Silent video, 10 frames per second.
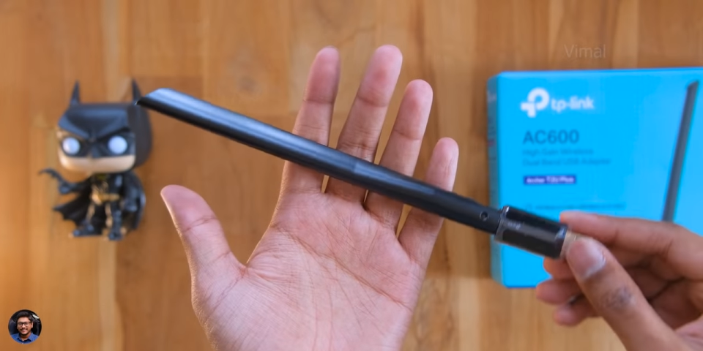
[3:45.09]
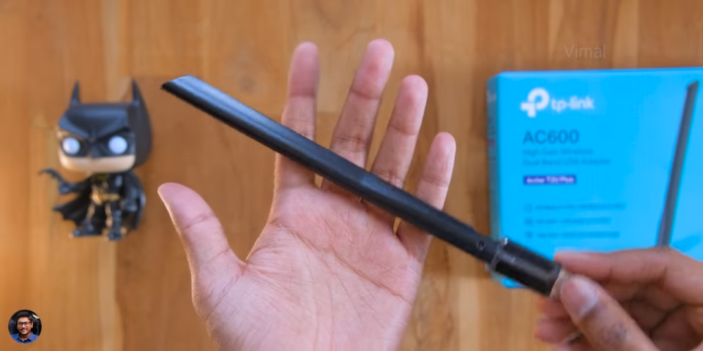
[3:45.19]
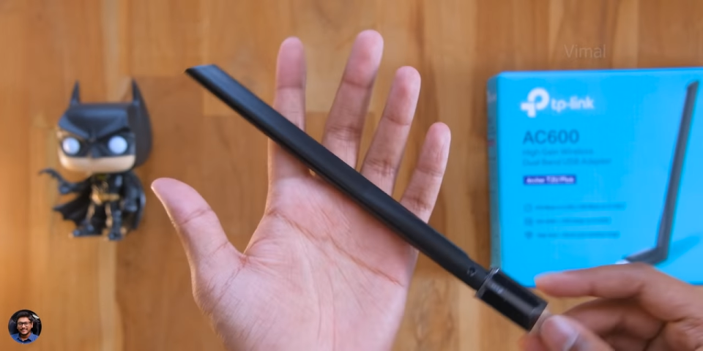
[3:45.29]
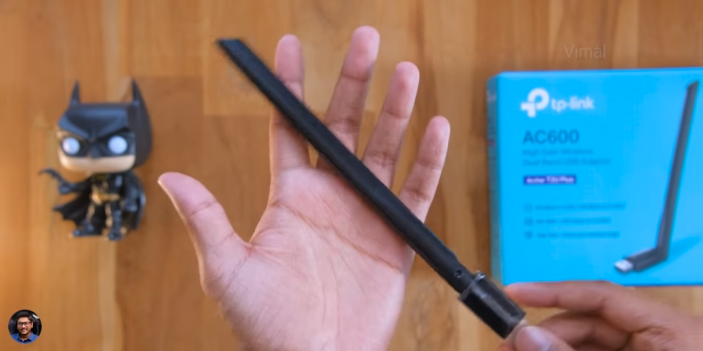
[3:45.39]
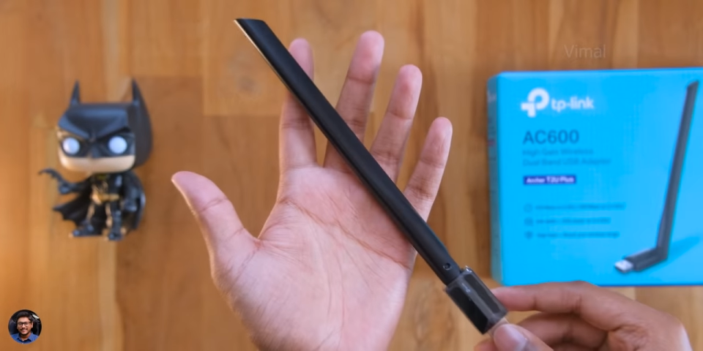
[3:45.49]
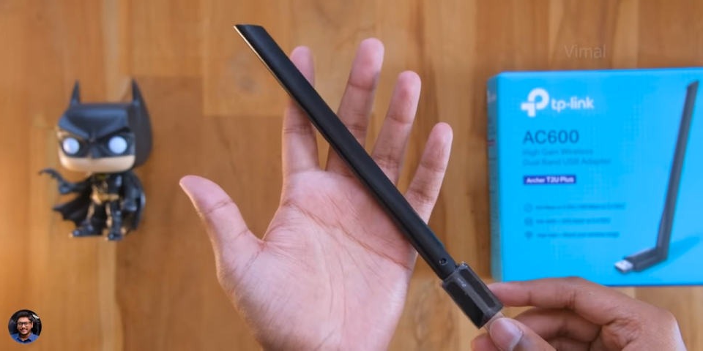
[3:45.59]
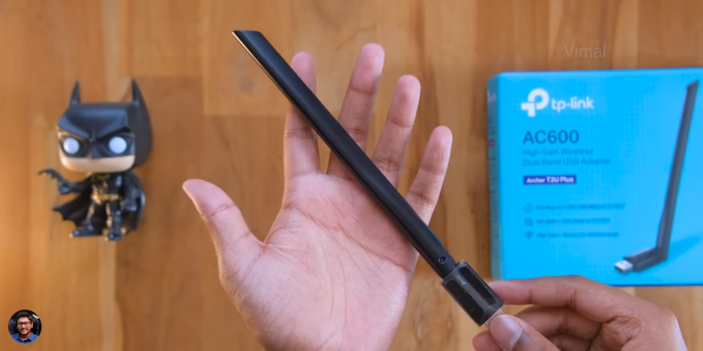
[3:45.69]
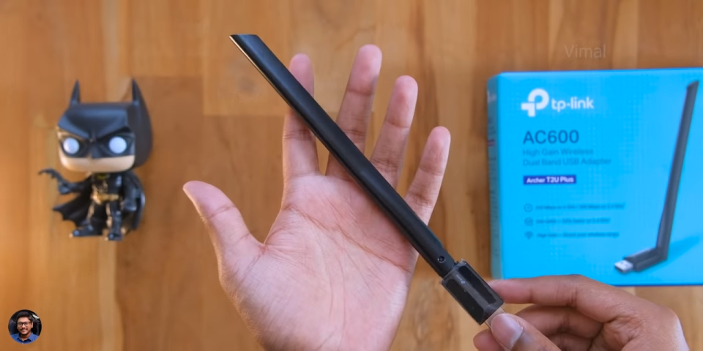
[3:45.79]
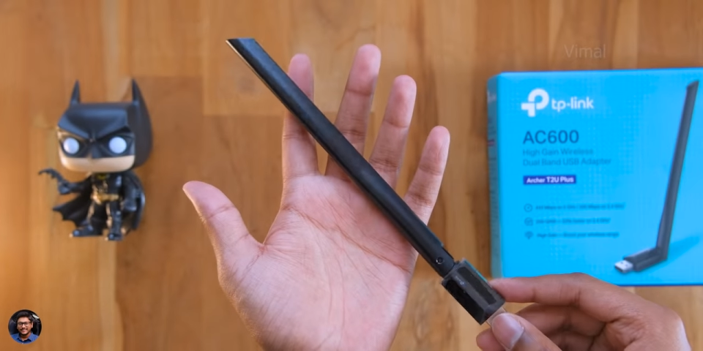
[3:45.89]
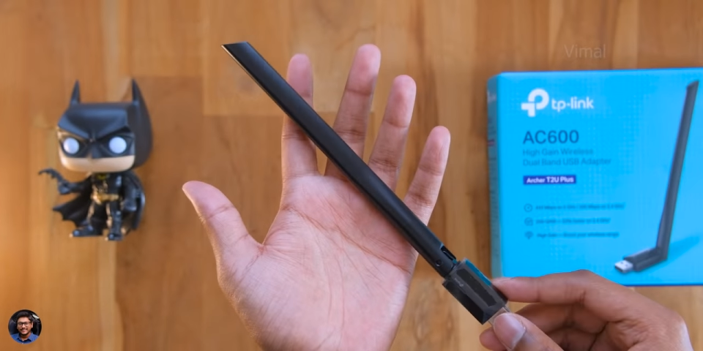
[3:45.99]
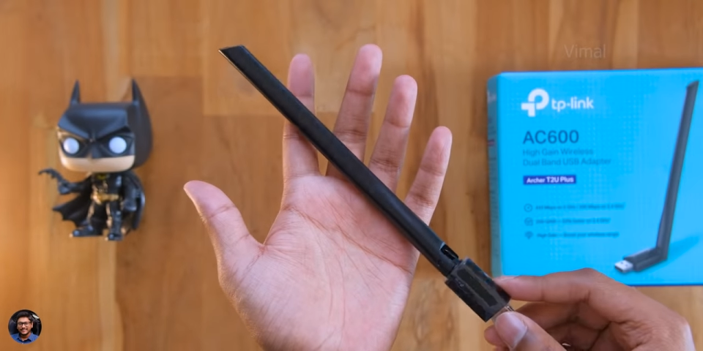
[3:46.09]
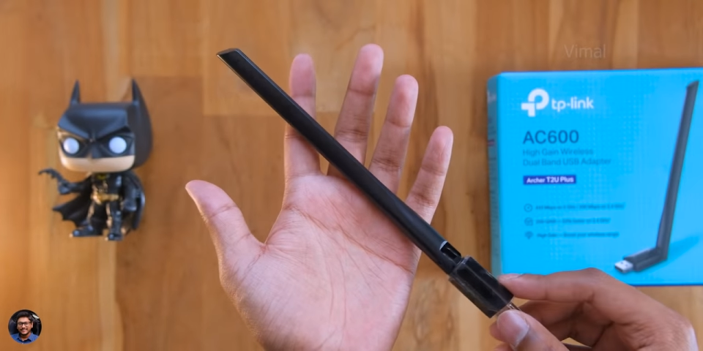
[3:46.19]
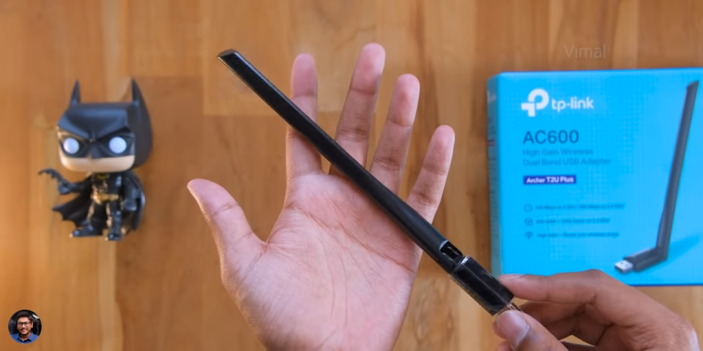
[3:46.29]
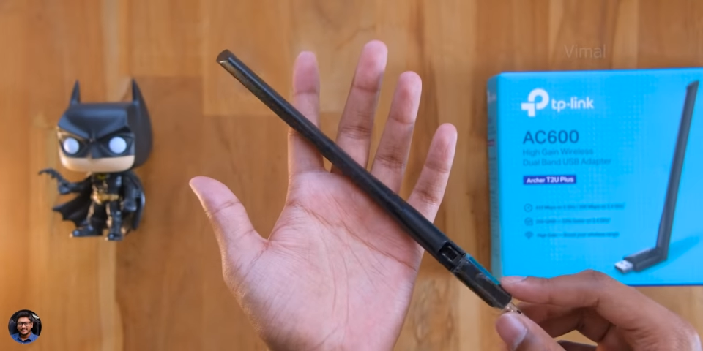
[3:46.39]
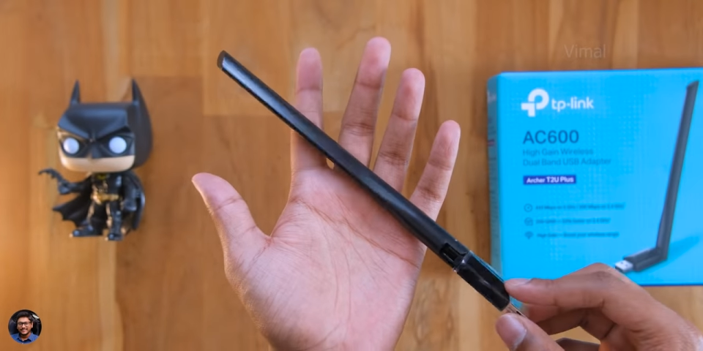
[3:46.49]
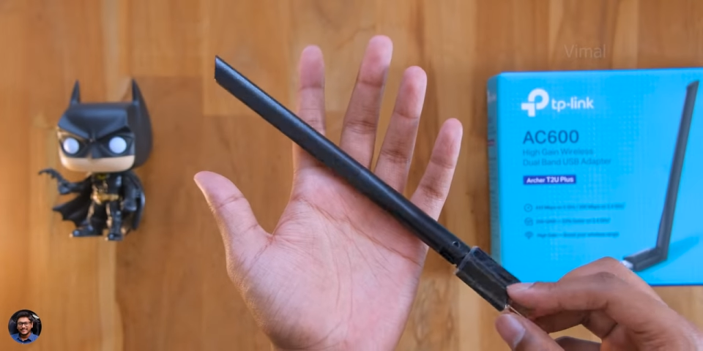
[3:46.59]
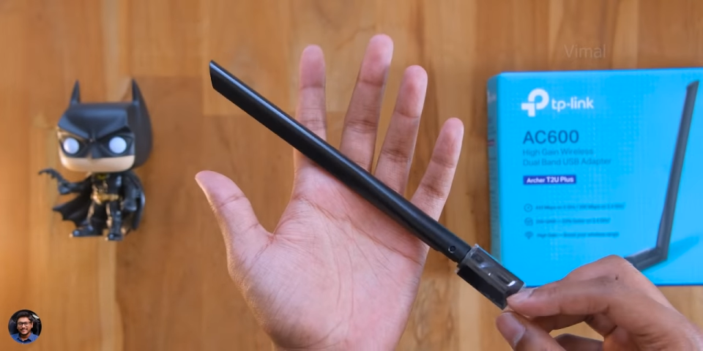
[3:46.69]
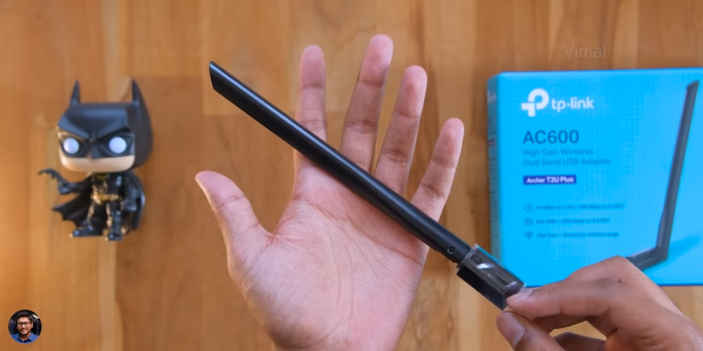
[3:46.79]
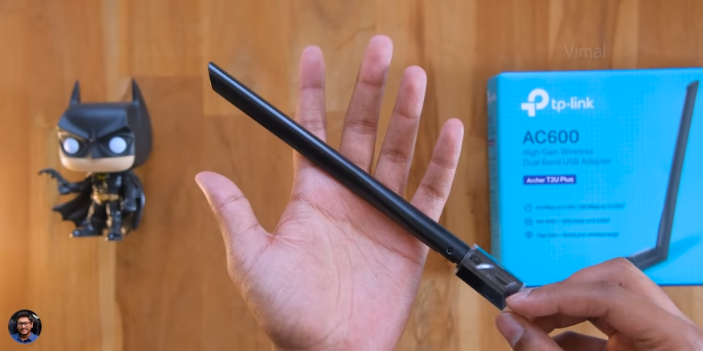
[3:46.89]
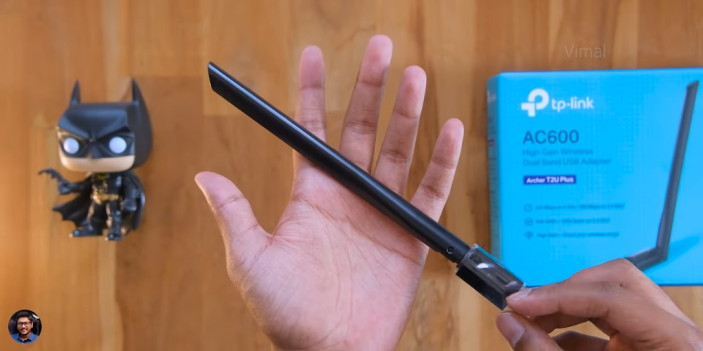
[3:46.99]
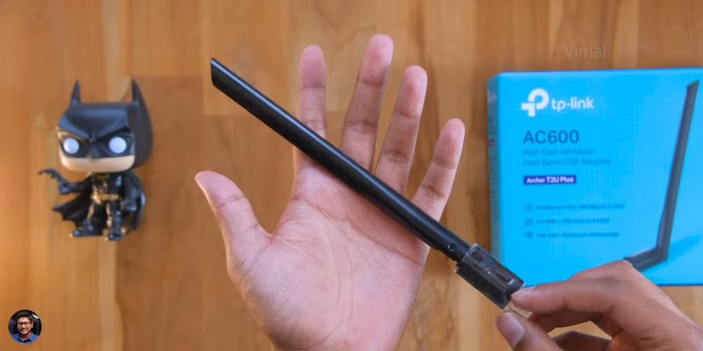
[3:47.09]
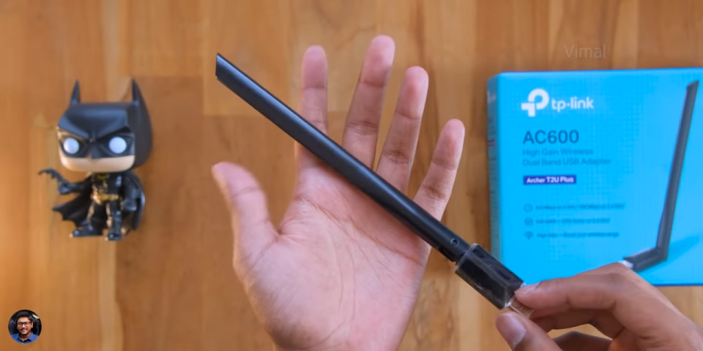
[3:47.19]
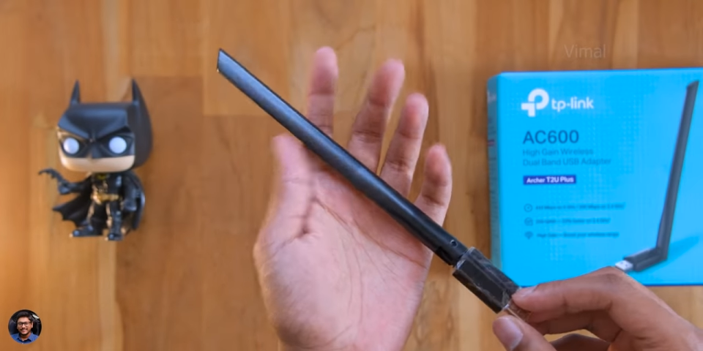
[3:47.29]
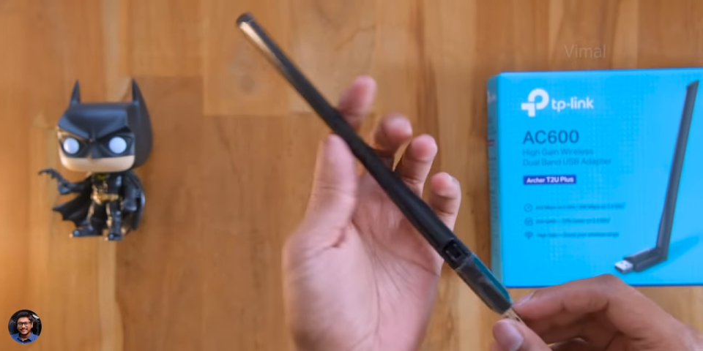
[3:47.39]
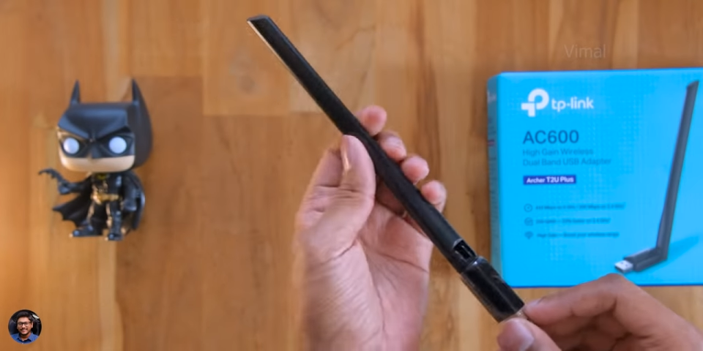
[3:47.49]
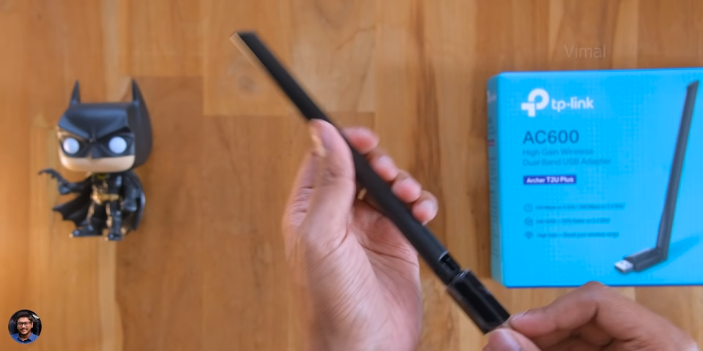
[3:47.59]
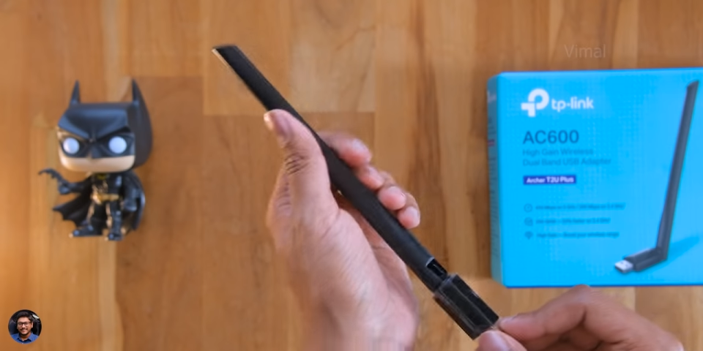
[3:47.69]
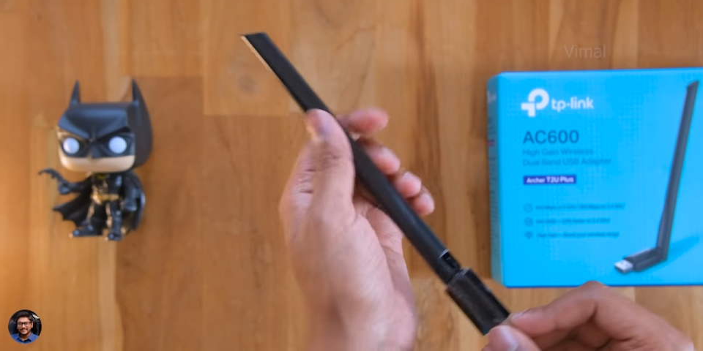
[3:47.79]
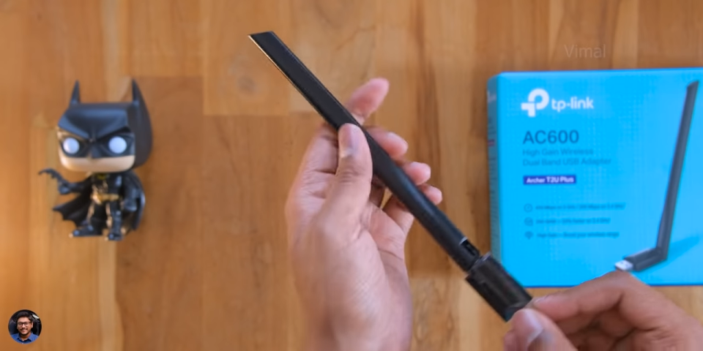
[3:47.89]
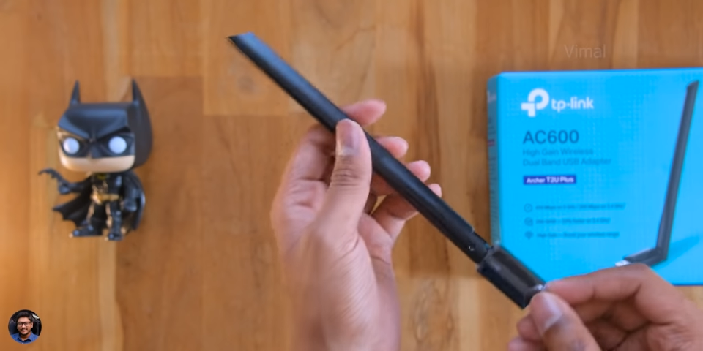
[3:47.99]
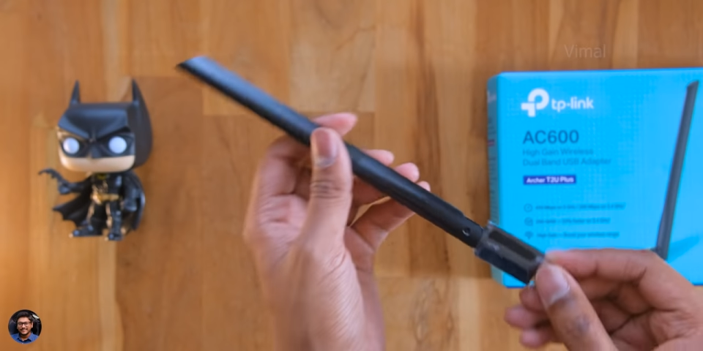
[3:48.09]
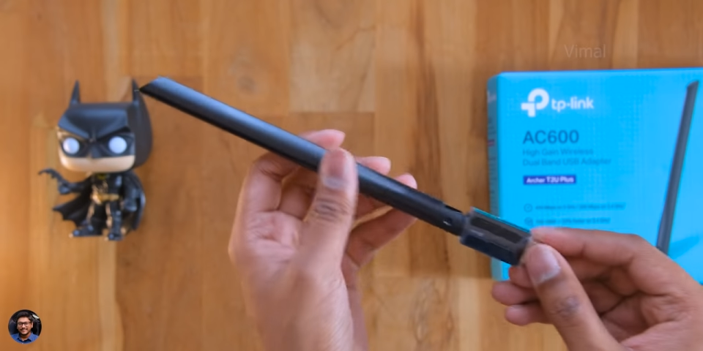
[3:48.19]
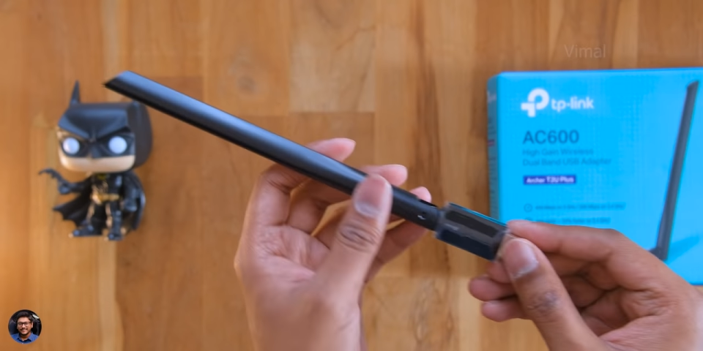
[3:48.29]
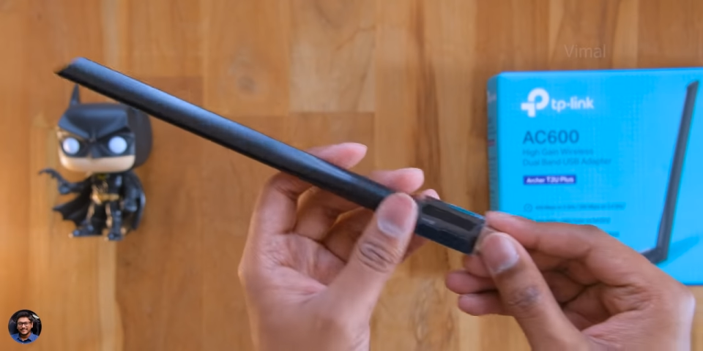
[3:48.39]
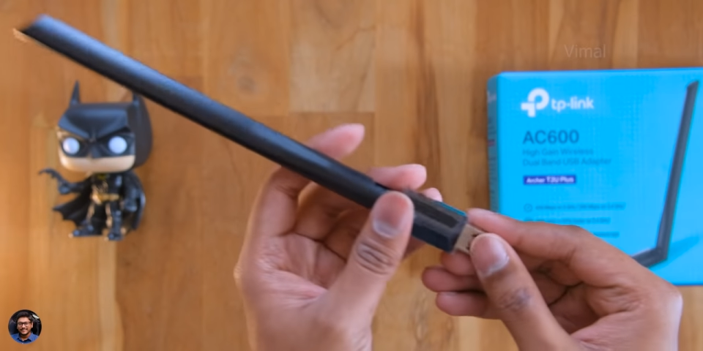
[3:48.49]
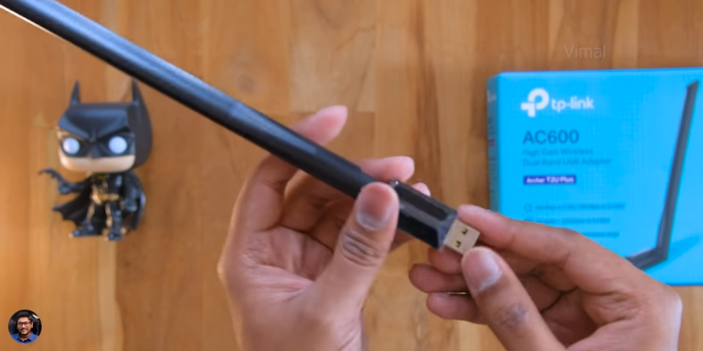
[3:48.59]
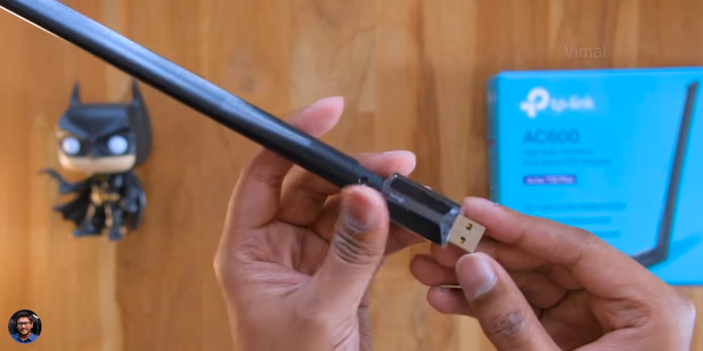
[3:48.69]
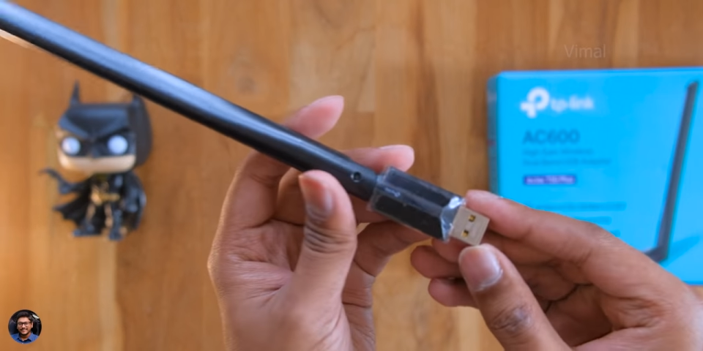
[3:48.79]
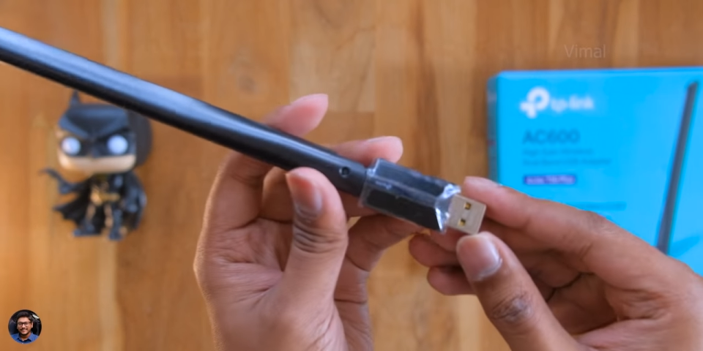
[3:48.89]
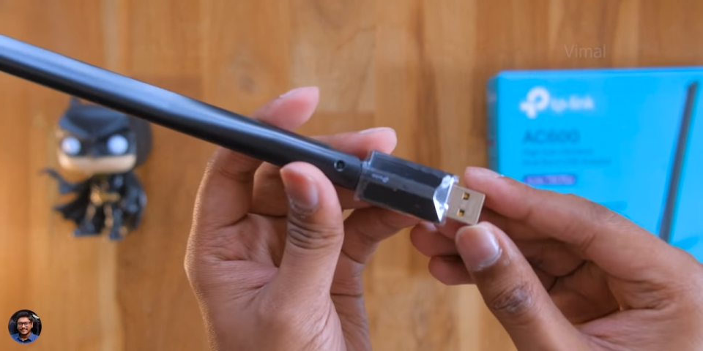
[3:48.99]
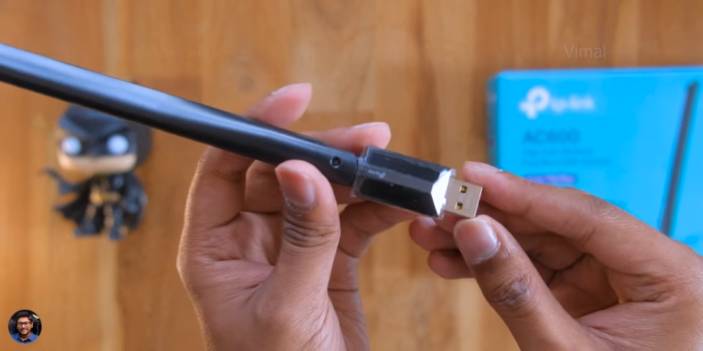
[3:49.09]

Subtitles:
Nobody's mouth can be seen.